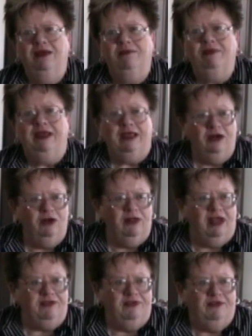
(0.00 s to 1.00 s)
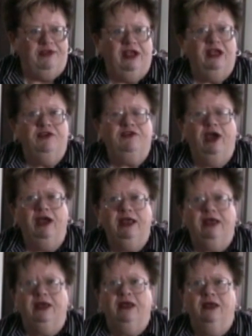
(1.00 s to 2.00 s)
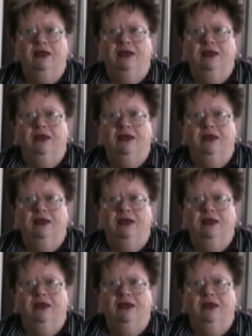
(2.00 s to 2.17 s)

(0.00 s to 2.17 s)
beginner lessons at Kentucky,